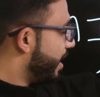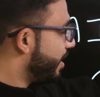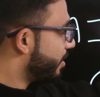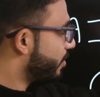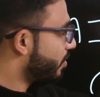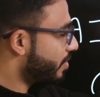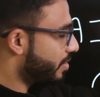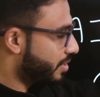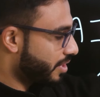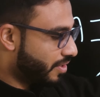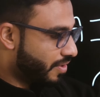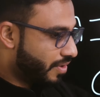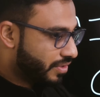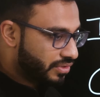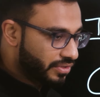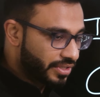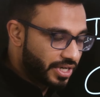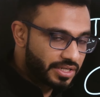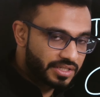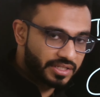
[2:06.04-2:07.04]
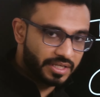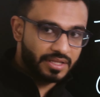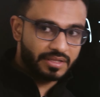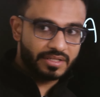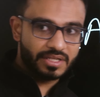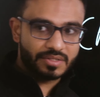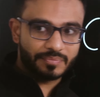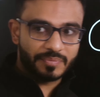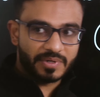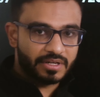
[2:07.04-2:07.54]
I wrote the consonants in
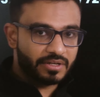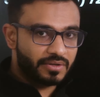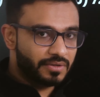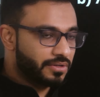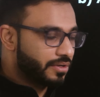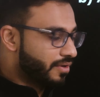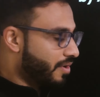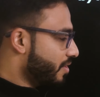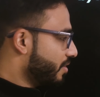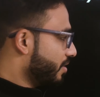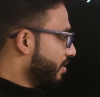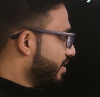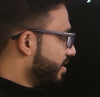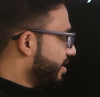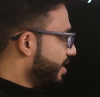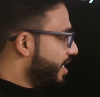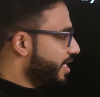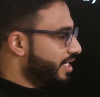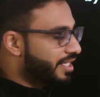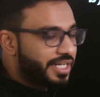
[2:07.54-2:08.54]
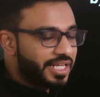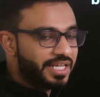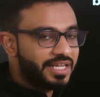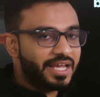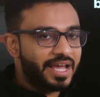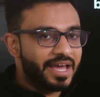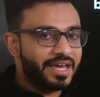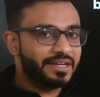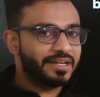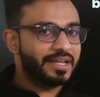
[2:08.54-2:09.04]
this particular order, C,
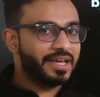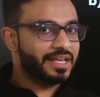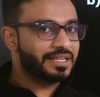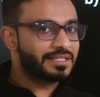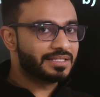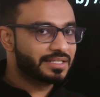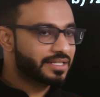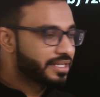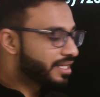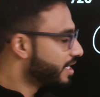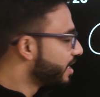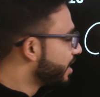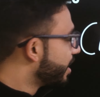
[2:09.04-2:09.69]
T, N, S,